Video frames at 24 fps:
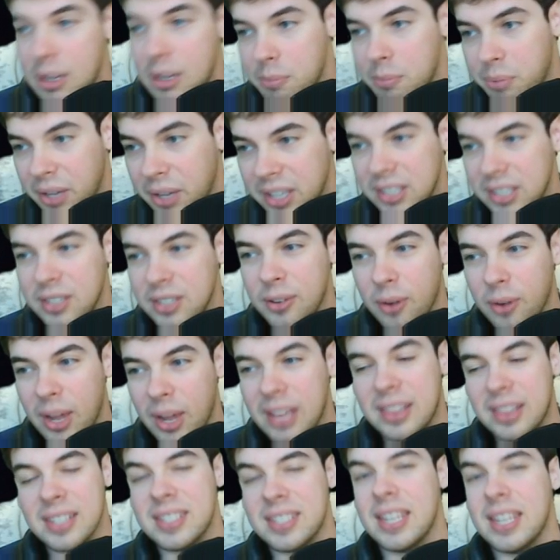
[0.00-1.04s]
But,
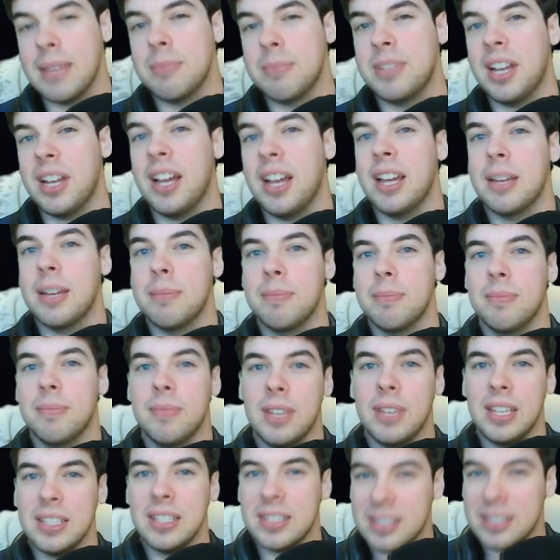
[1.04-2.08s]
at the same time,
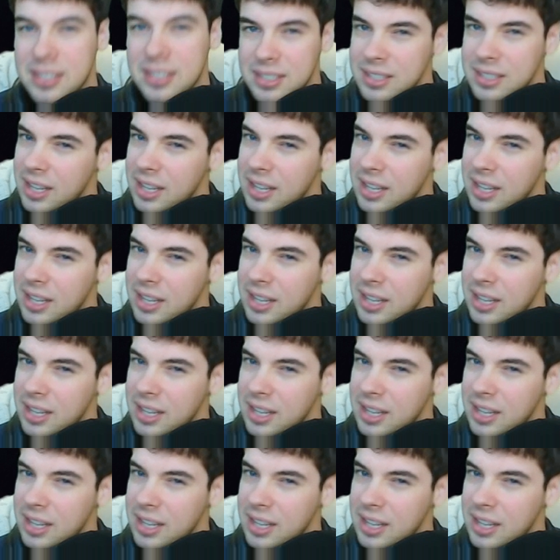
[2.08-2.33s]
it's